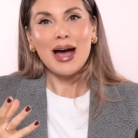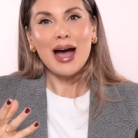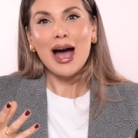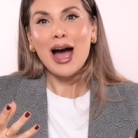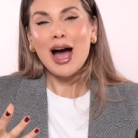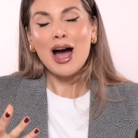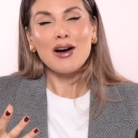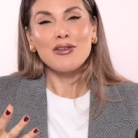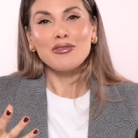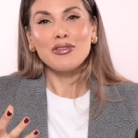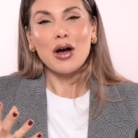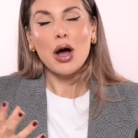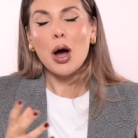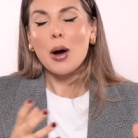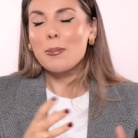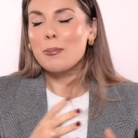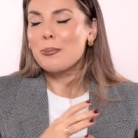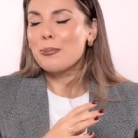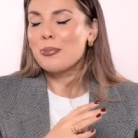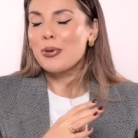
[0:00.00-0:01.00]
have
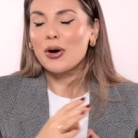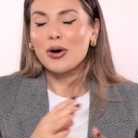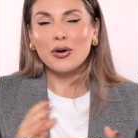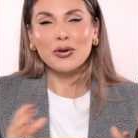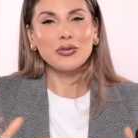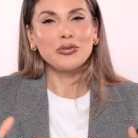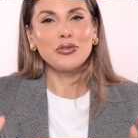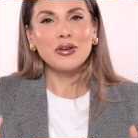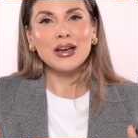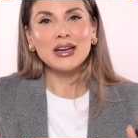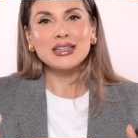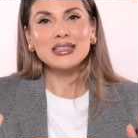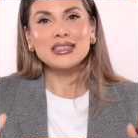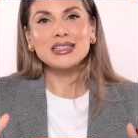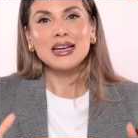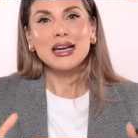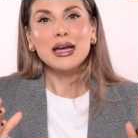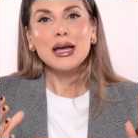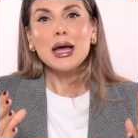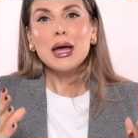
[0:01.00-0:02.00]
a perfect
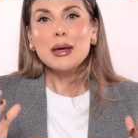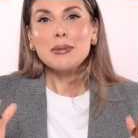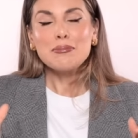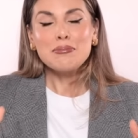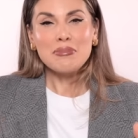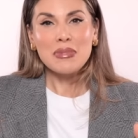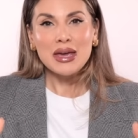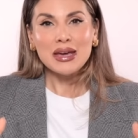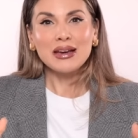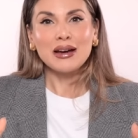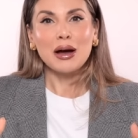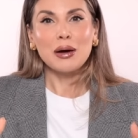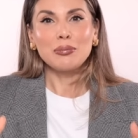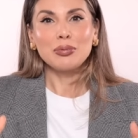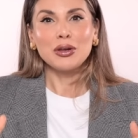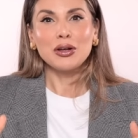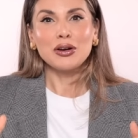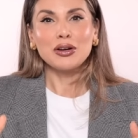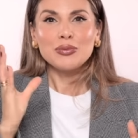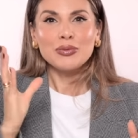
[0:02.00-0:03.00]
makeup
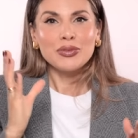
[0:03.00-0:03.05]
look.